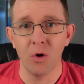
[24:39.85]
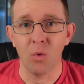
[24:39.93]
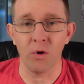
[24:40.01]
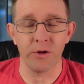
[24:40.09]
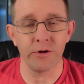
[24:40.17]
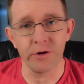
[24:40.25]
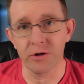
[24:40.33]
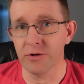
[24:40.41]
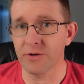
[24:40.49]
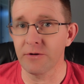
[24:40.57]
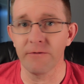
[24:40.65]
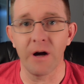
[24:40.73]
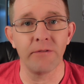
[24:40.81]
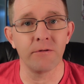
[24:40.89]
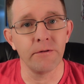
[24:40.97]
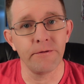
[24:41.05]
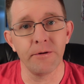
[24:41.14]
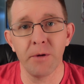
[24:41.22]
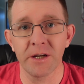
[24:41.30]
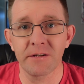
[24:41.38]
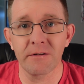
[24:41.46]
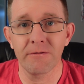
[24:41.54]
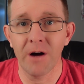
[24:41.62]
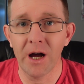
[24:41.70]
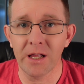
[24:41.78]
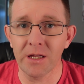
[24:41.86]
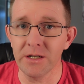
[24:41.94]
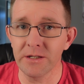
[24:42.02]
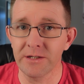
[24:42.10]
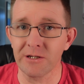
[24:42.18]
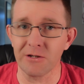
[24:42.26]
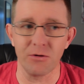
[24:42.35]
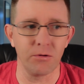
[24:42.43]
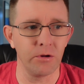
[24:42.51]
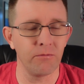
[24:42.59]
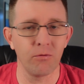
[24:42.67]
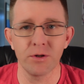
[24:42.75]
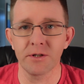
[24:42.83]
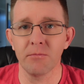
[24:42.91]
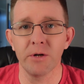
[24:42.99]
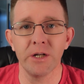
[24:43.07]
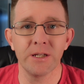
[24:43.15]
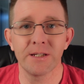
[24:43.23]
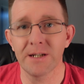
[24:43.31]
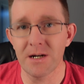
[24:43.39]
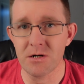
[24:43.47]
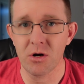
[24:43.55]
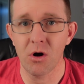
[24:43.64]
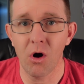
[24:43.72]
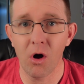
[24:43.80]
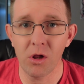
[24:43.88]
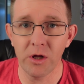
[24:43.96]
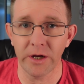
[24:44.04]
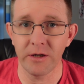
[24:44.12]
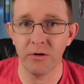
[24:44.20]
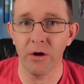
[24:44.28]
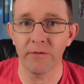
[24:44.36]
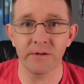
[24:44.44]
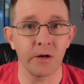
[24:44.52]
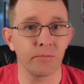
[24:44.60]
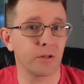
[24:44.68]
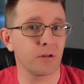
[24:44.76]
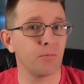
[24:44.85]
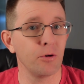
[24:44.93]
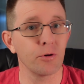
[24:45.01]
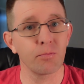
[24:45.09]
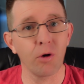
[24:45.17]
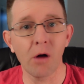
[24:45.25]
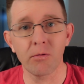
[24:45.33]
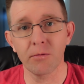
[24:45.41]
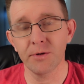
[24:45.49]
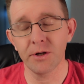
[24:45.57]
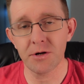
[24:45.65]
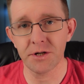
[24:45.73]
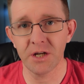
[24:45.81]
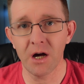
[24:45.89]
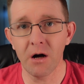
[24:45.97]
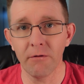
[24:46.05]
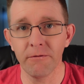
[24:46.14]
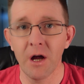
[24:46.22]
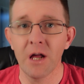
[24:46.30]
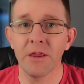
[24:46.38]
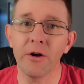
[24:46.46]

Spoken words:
Whether you're a survivor of domestic violence, you live with somebody that's an alcoholic, you have substance abuse problems yourself,